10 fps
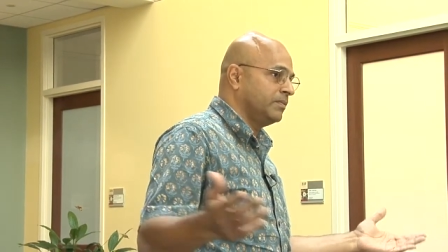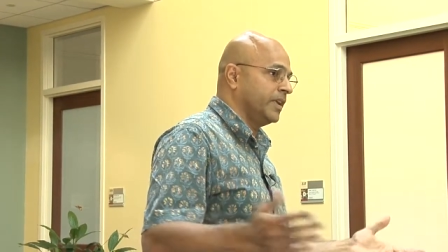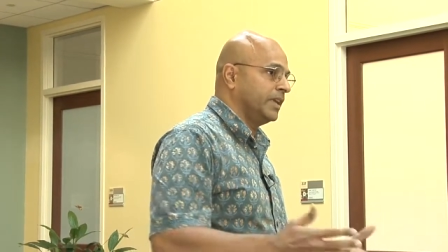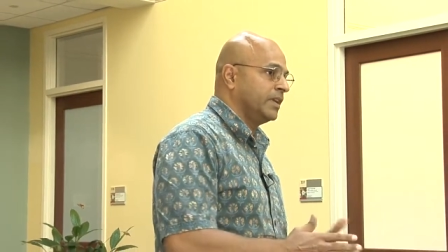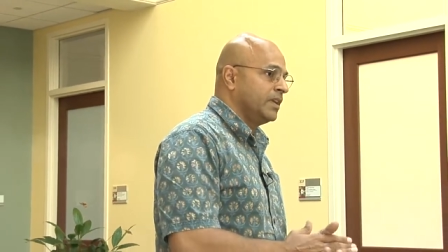
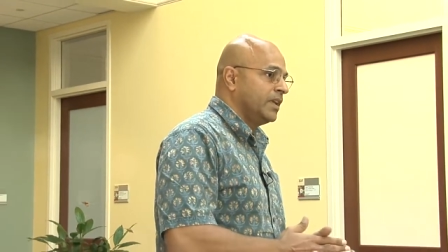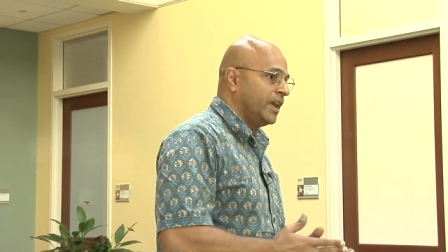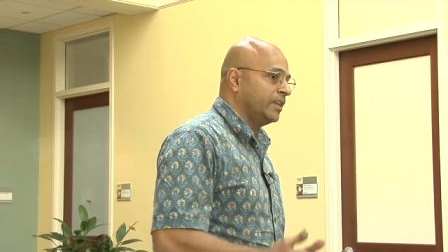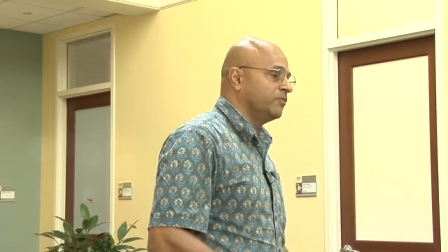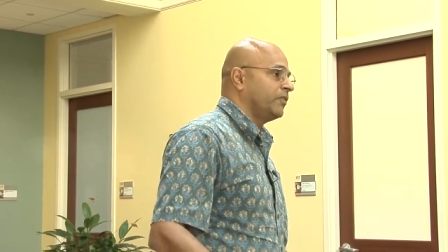right?
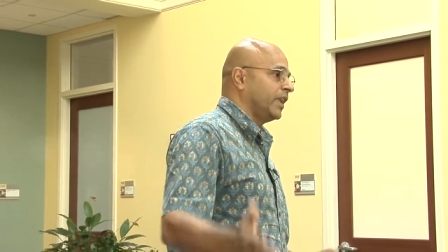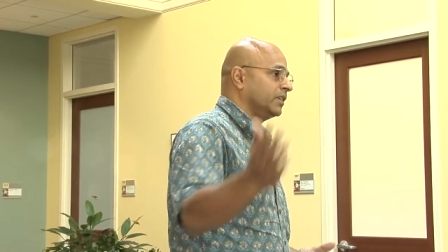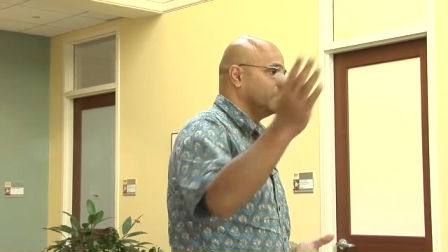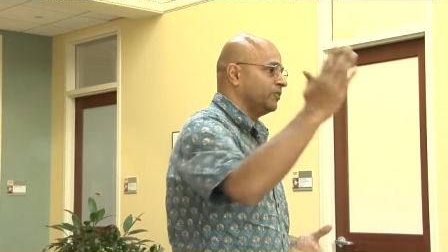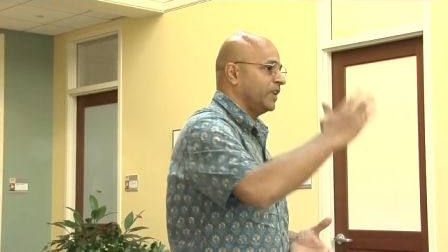And in
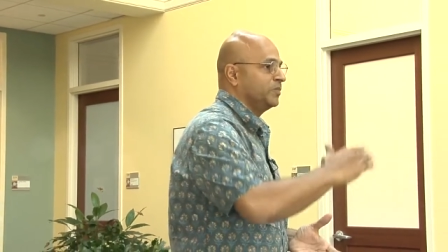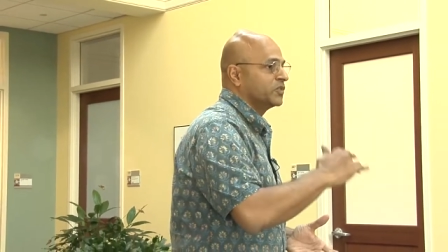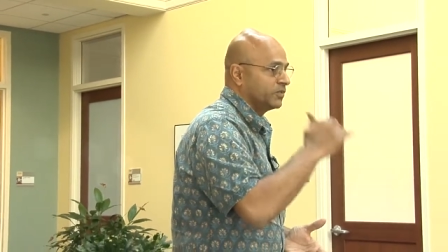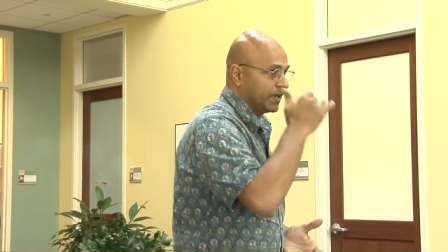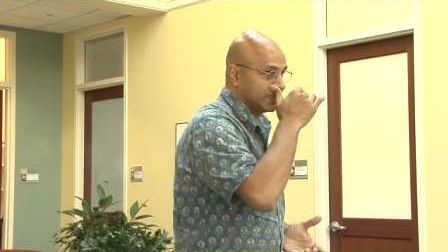fact, the
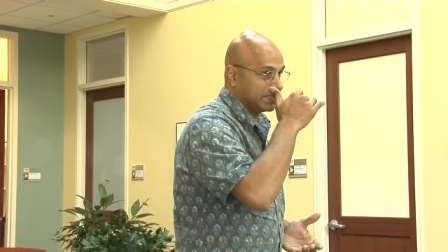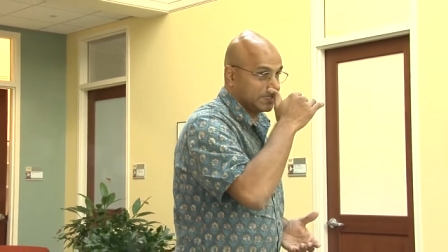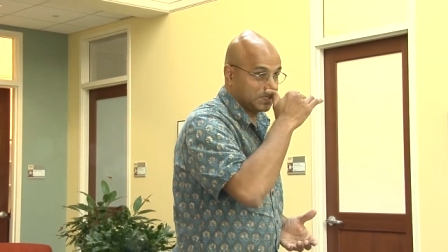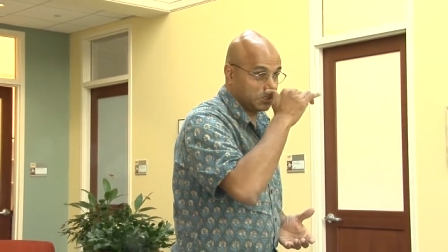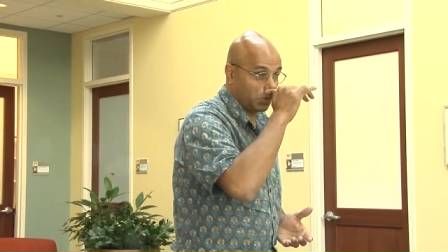flames
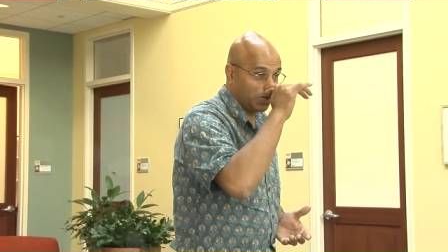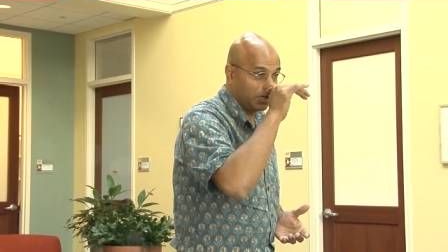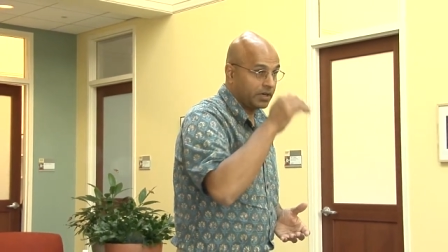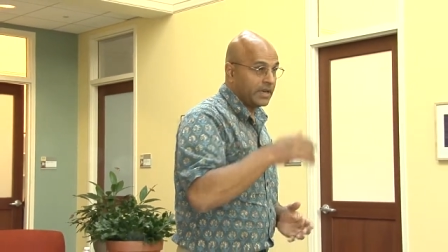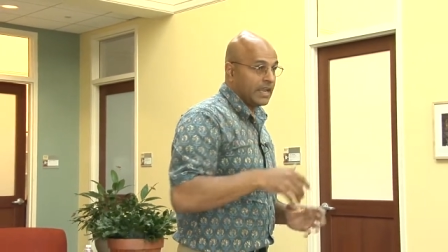rise
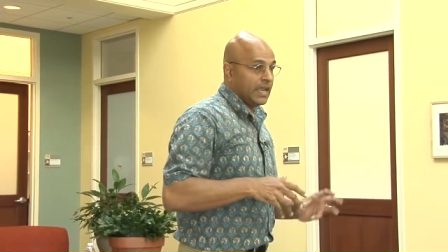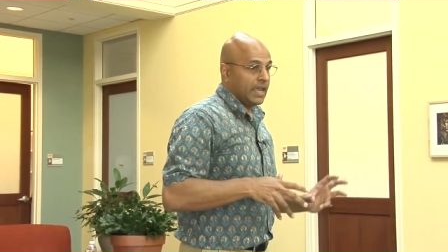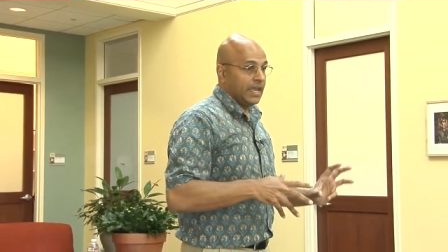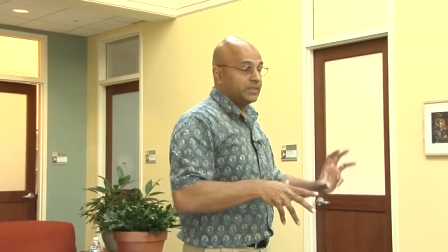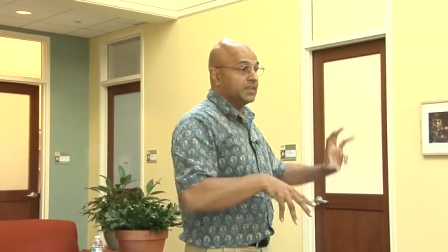taller,
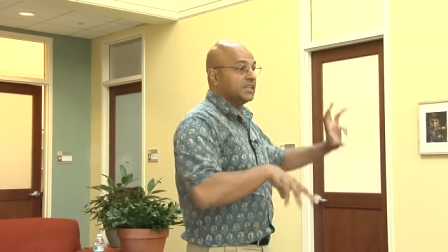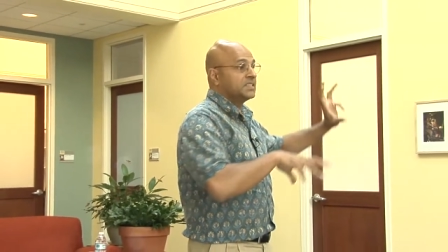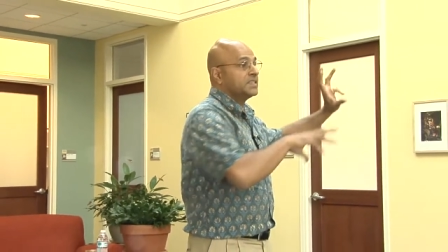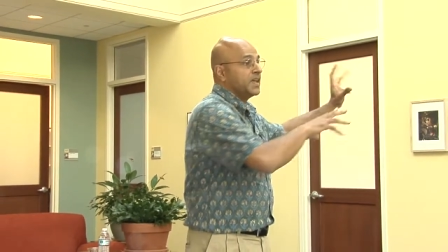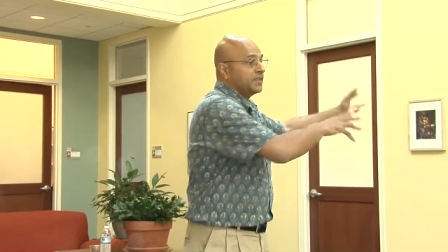and there
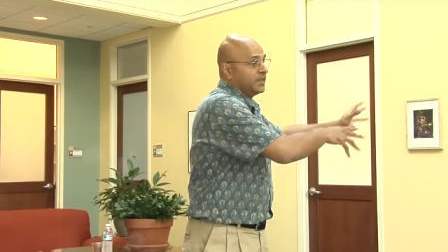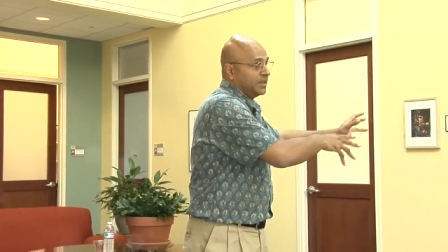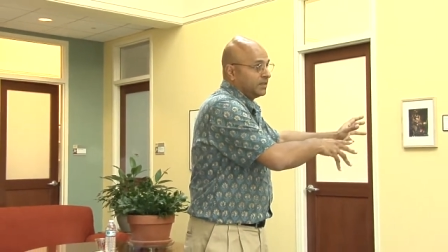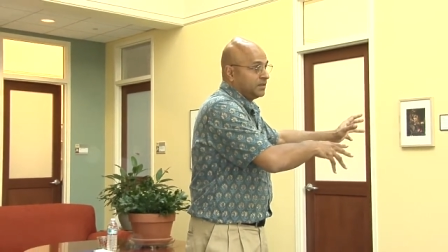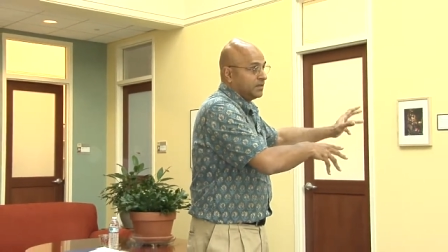is
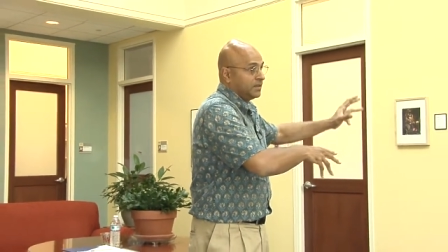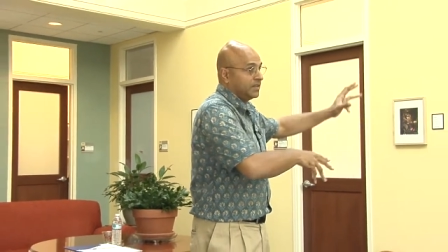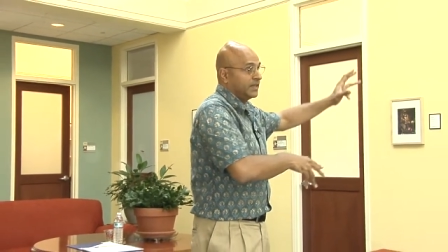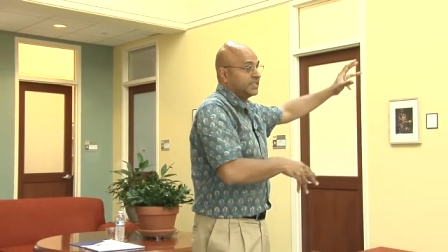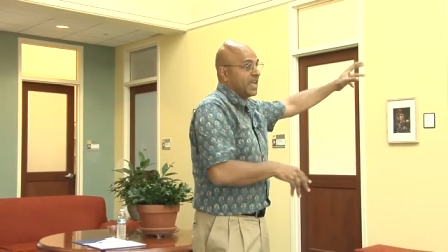nothing
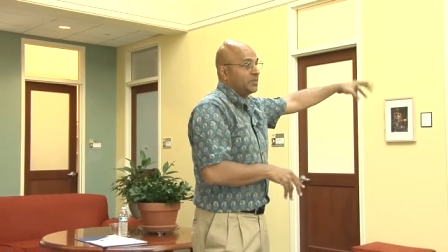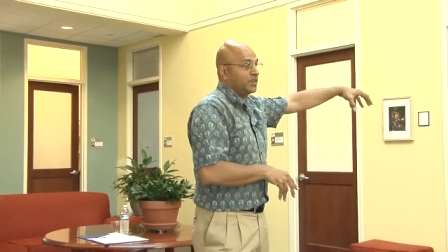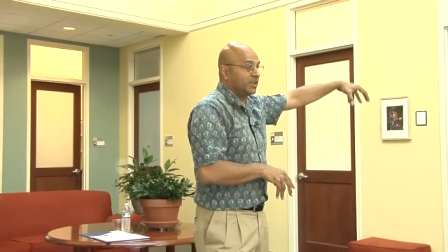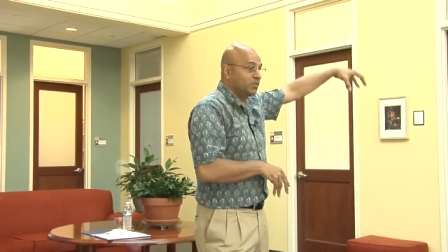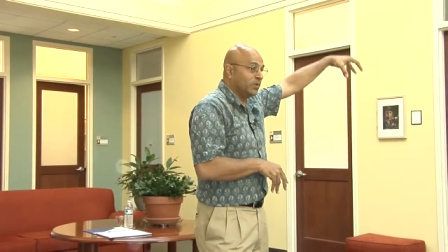that is
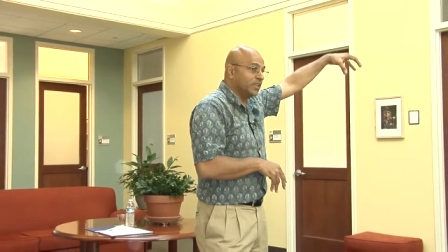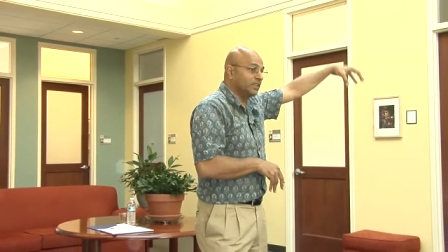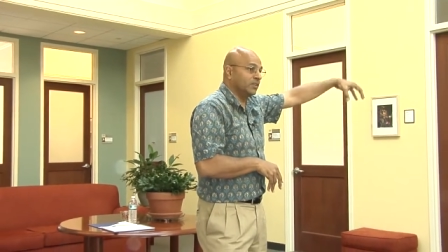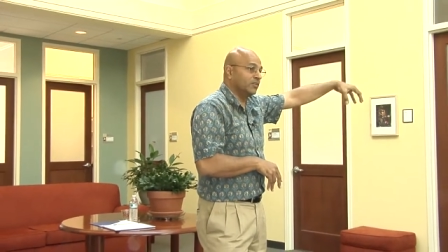happening within the